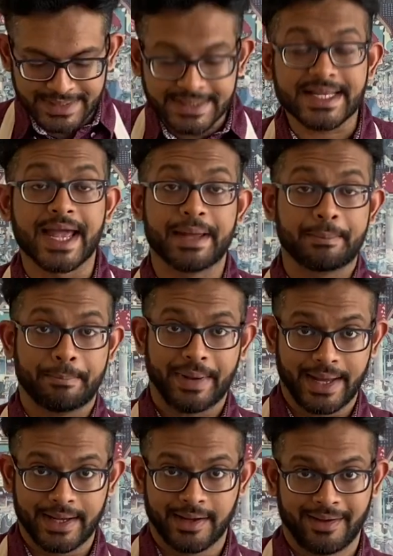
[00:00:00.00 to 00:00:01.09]
is a
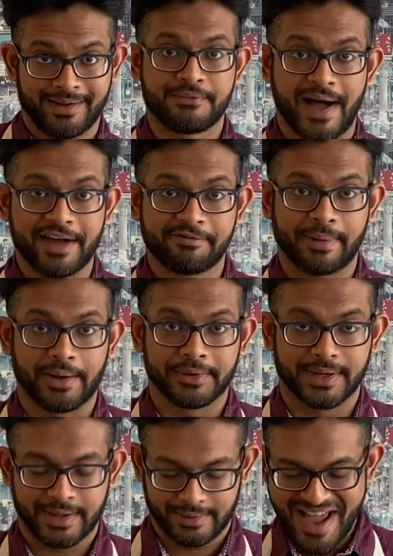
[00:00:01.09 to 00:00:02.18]
big
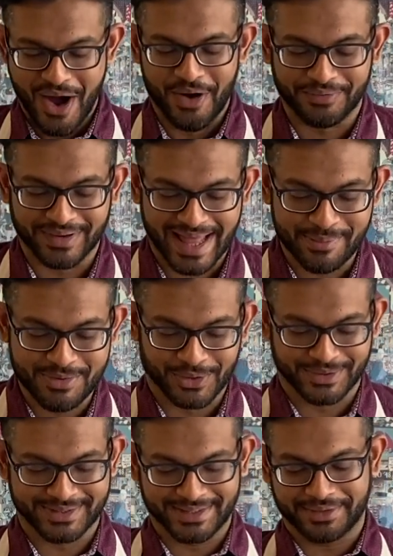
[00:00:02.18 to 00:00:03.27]
5-pounder of a lamb
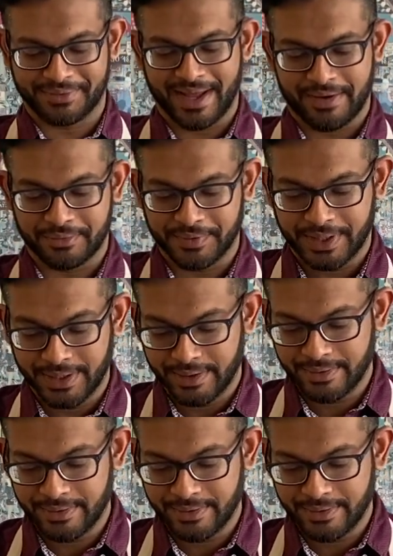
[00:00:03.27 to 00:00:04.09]
shoulder that we have over here.